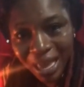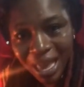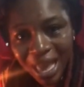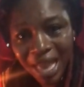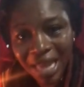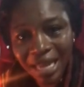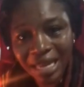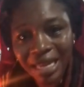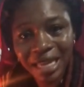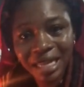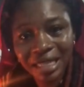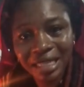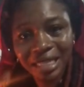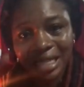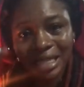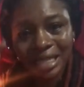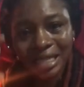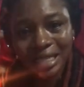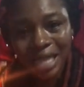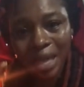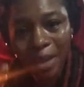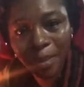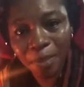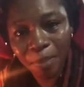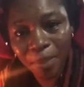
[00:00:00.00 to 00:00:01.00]
And this is
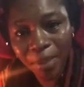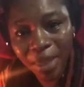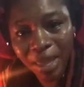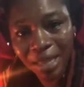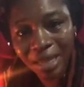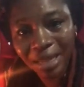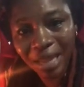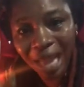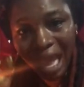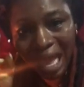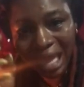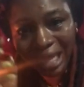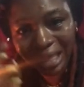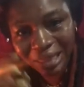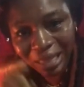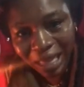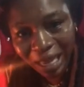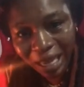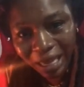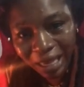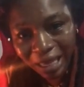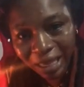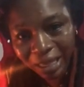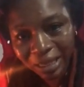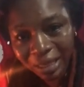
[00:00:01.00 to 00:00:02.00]
the pain
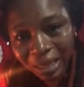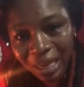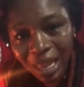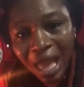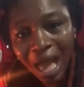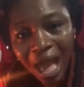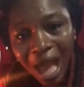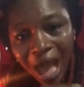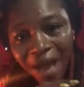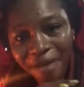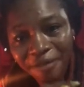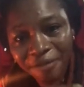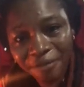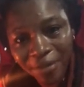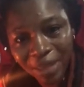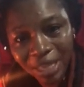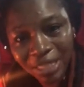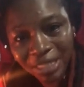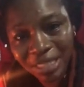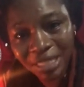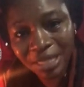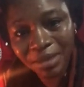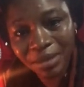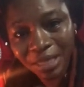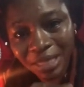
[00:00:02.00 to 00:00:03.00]

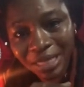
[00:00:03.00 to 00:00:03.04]
affecting